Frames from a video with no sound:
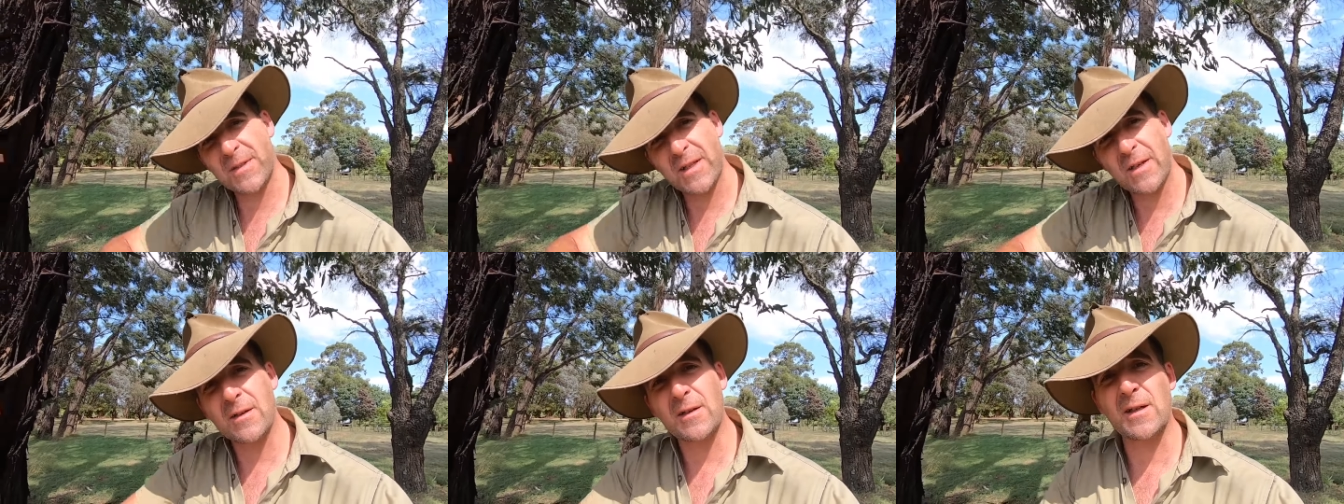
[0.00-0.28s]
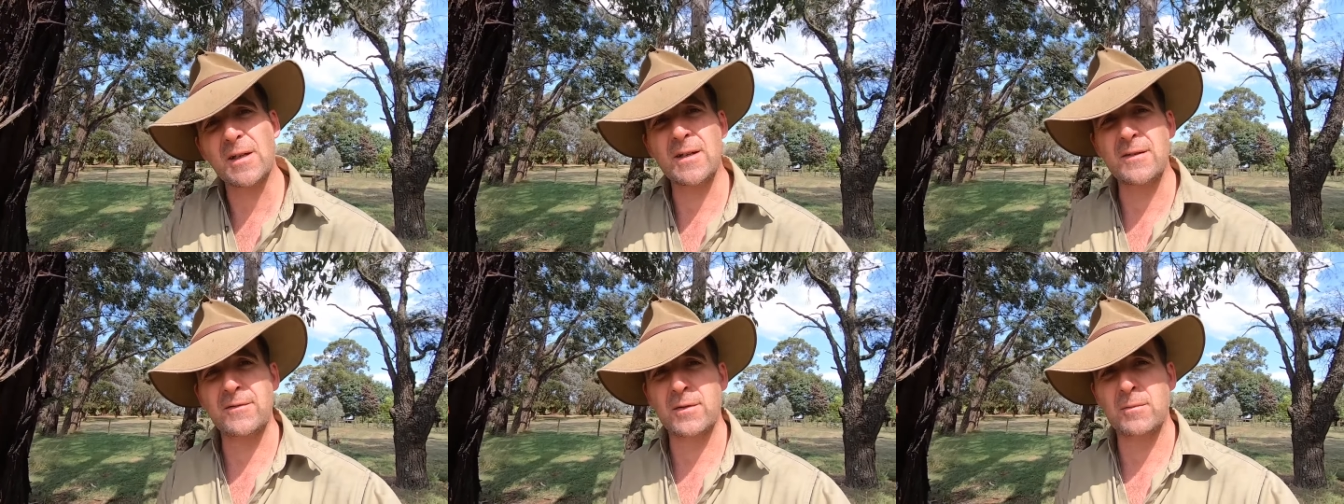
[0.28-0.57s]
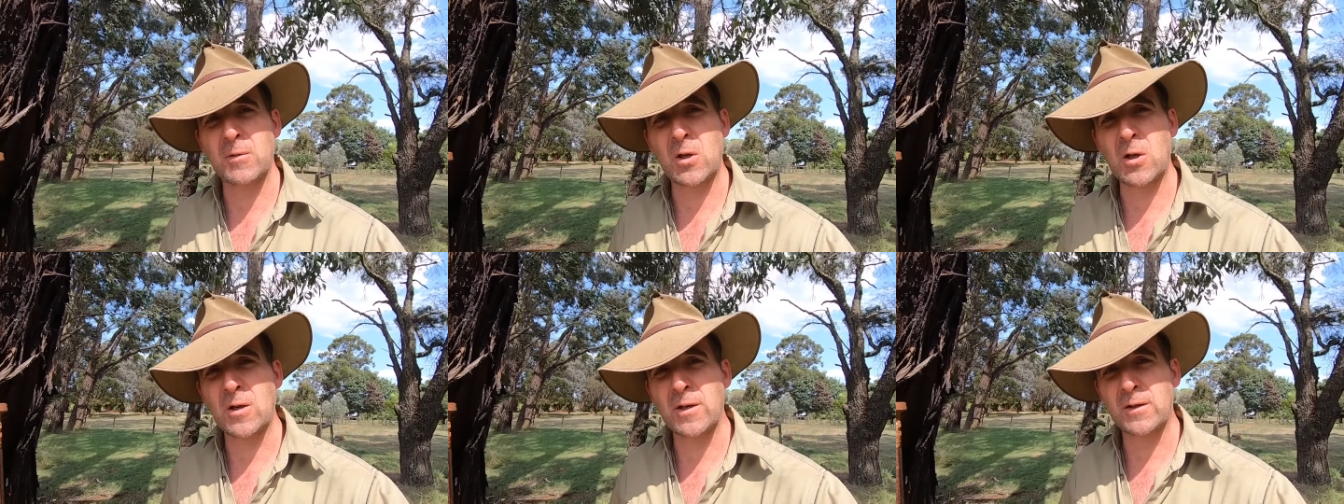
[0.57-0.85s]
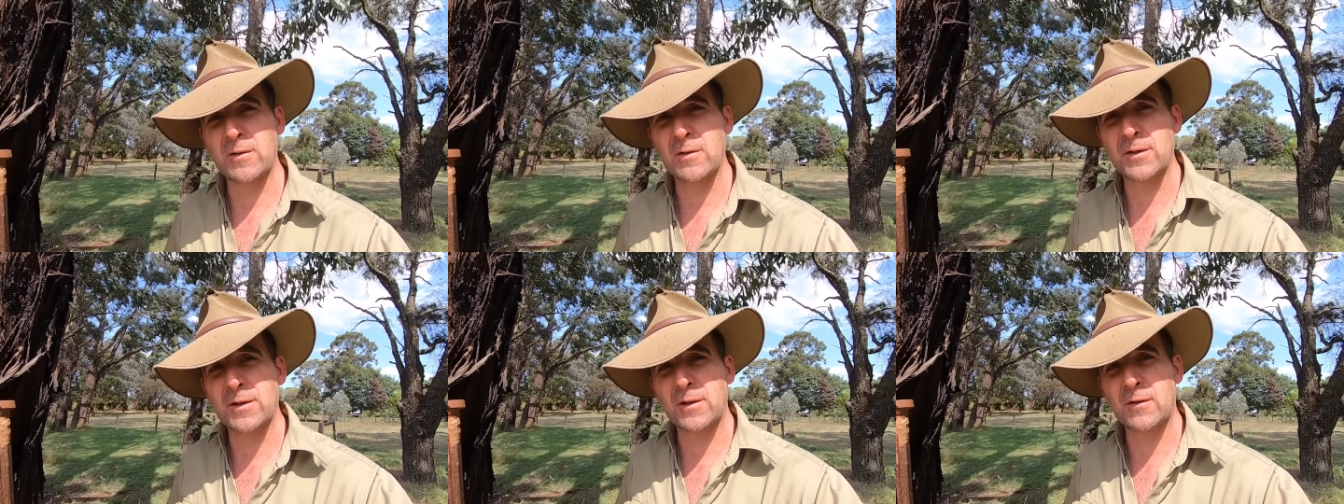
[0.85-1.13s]
don't leave them
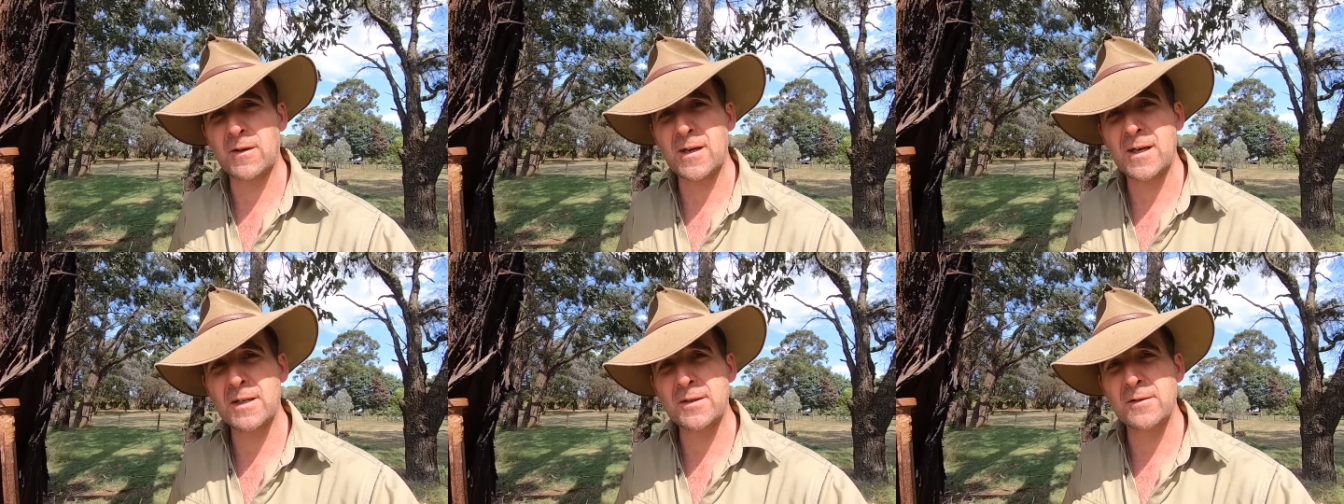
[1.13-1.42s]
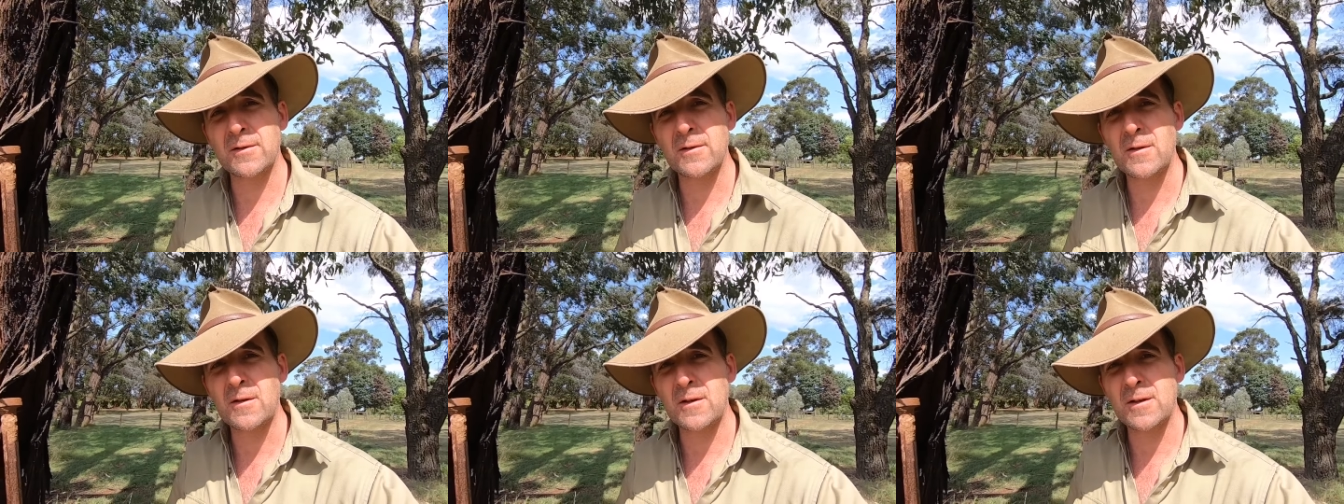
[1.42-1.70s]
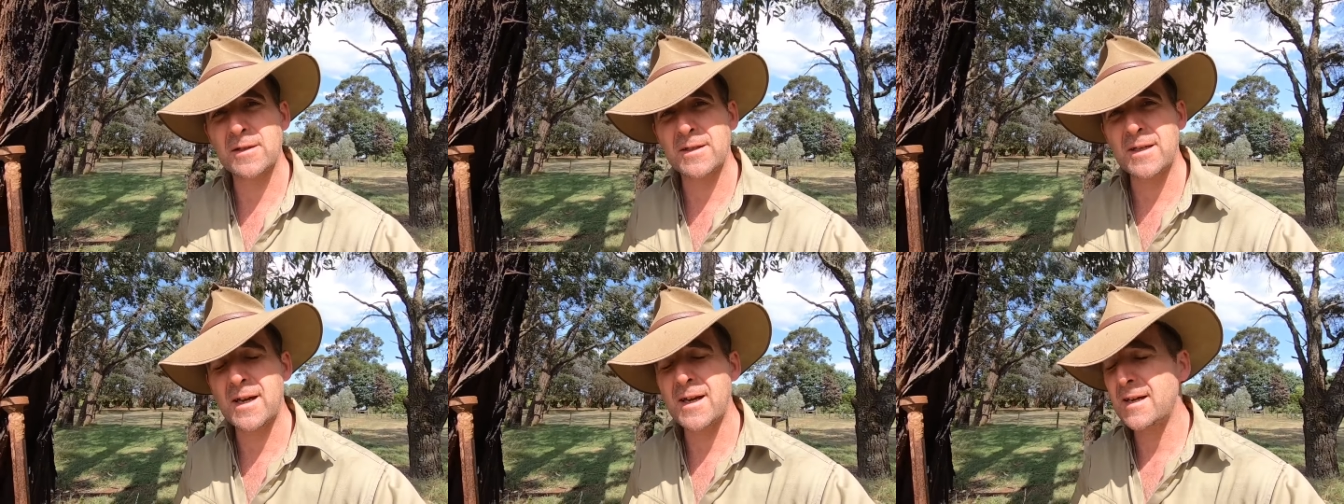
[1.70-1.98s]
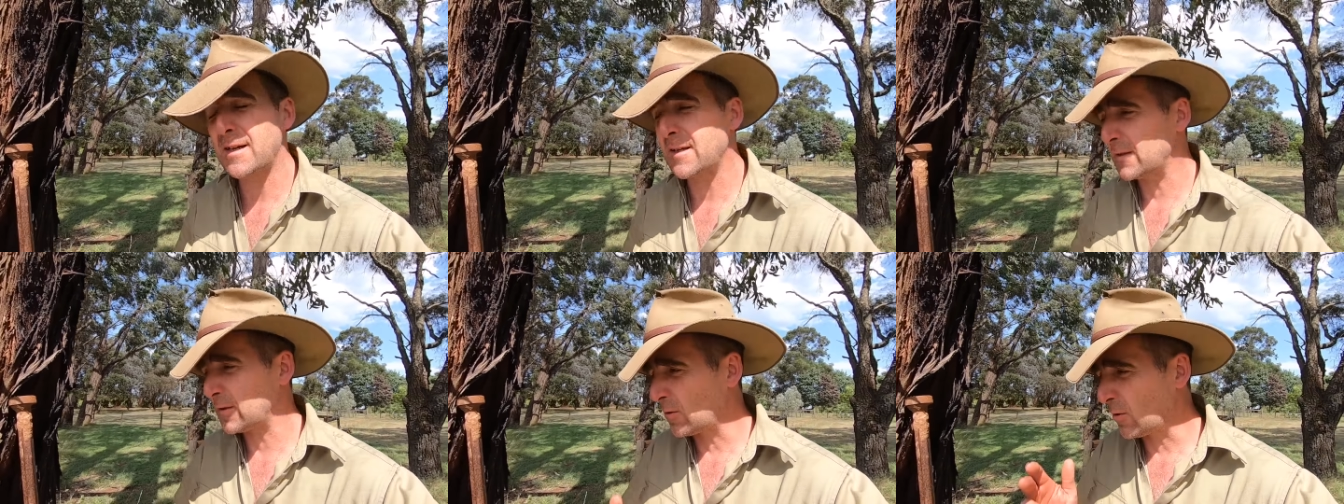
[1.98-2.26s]
lying on the ground on a hot
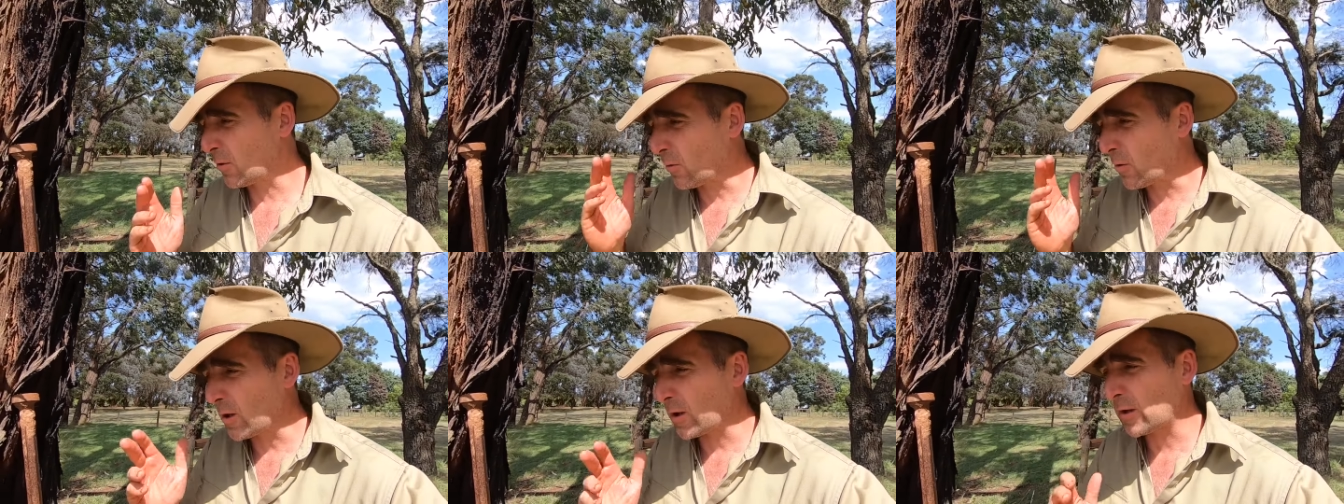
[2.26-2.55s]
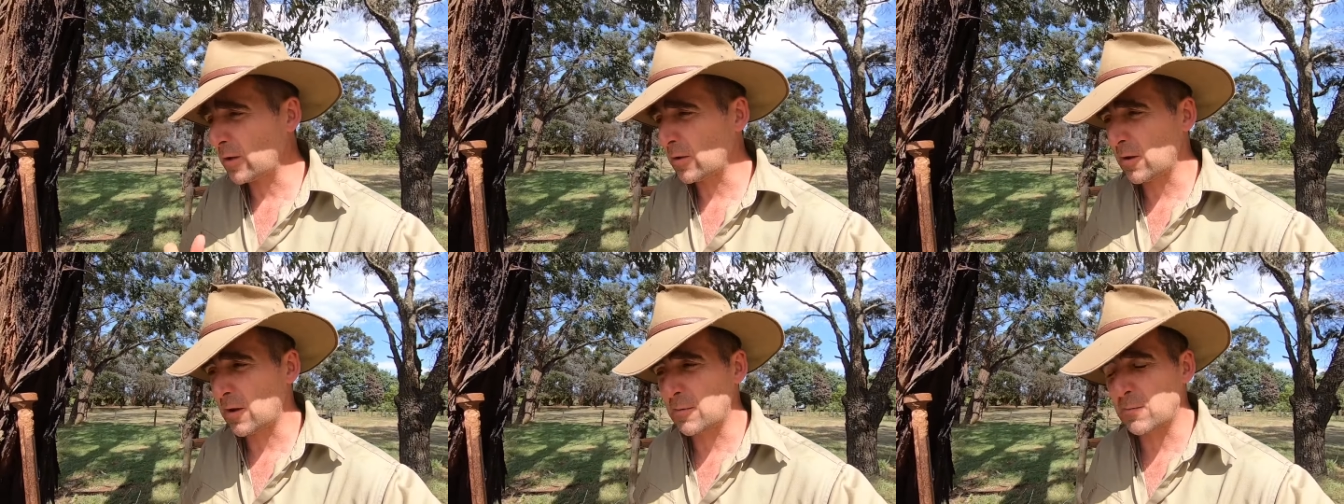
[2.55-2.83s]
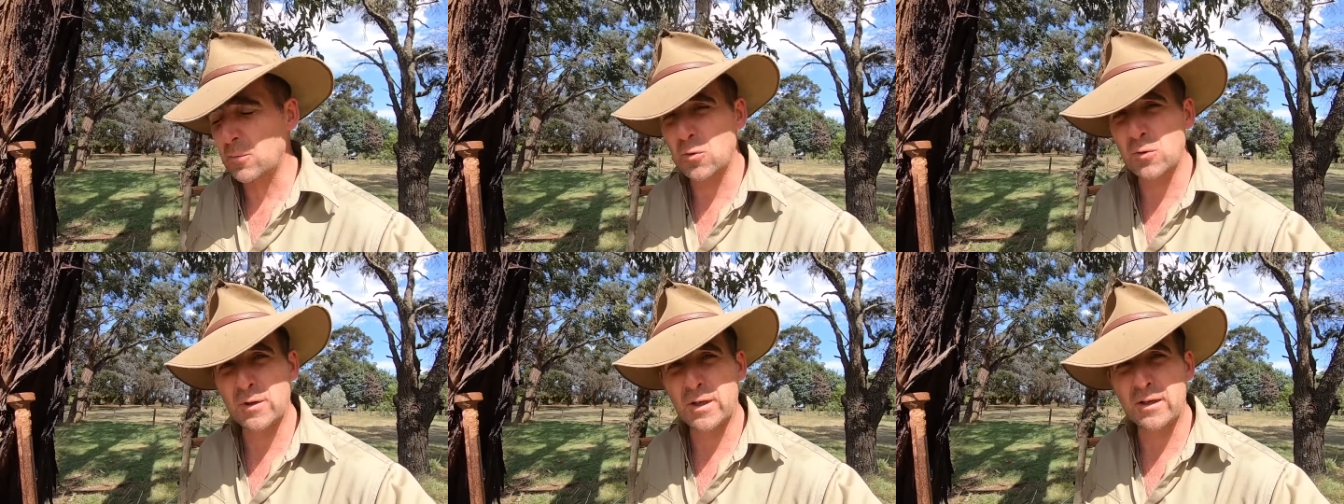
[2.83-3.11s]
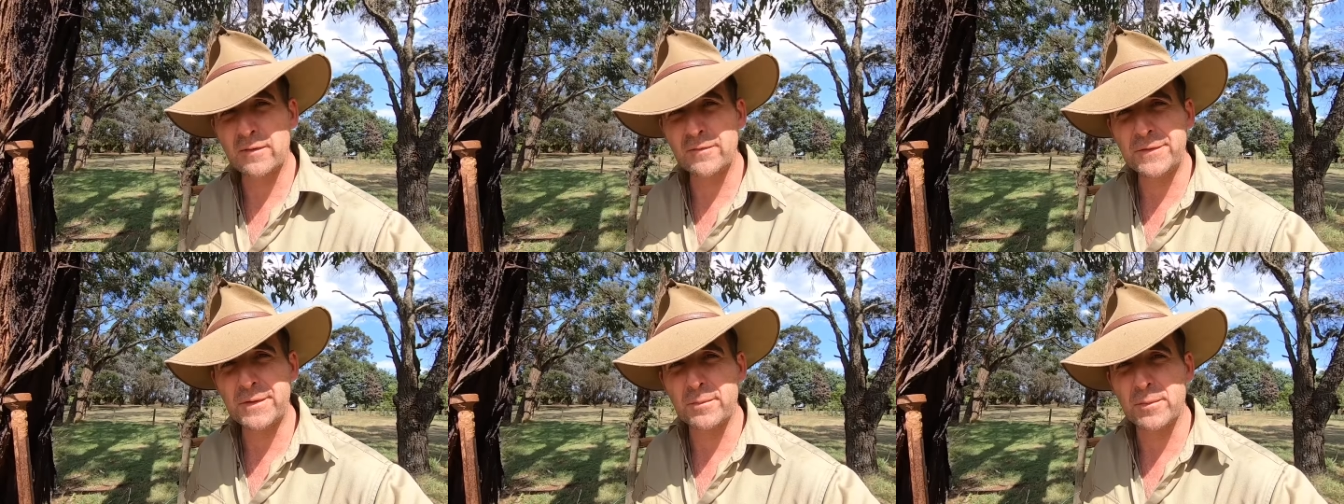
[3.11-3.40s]
day, and you'll work a lot more
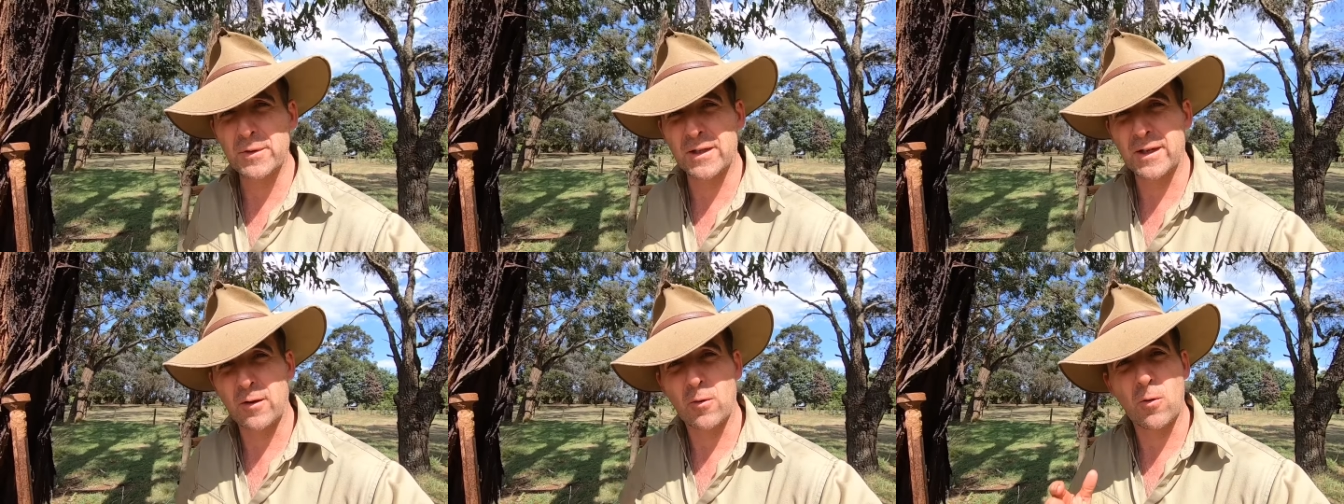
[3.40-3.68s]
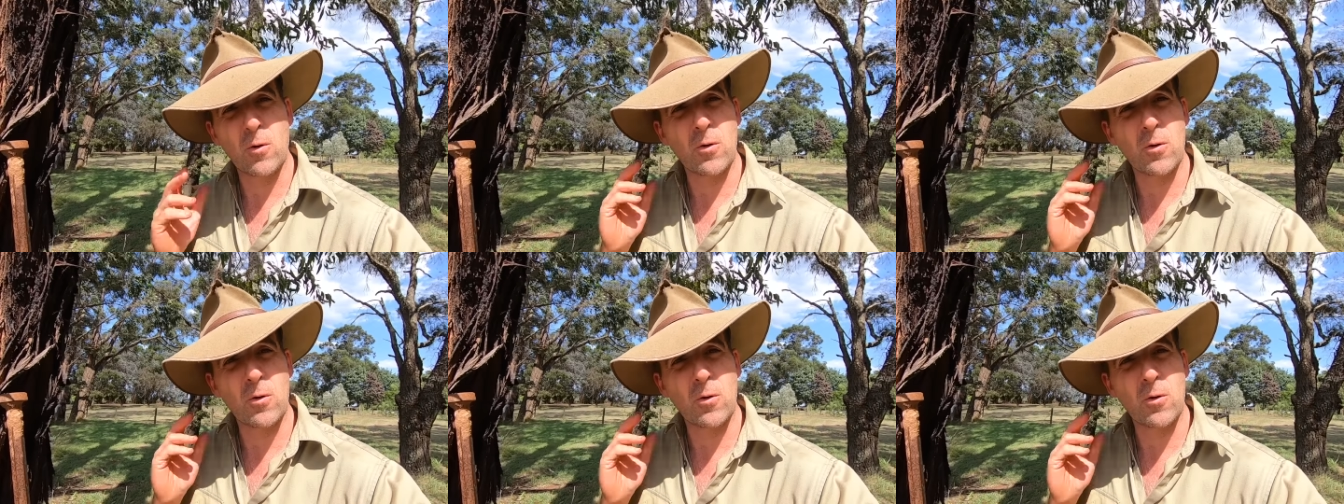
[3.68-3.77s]
comfortably.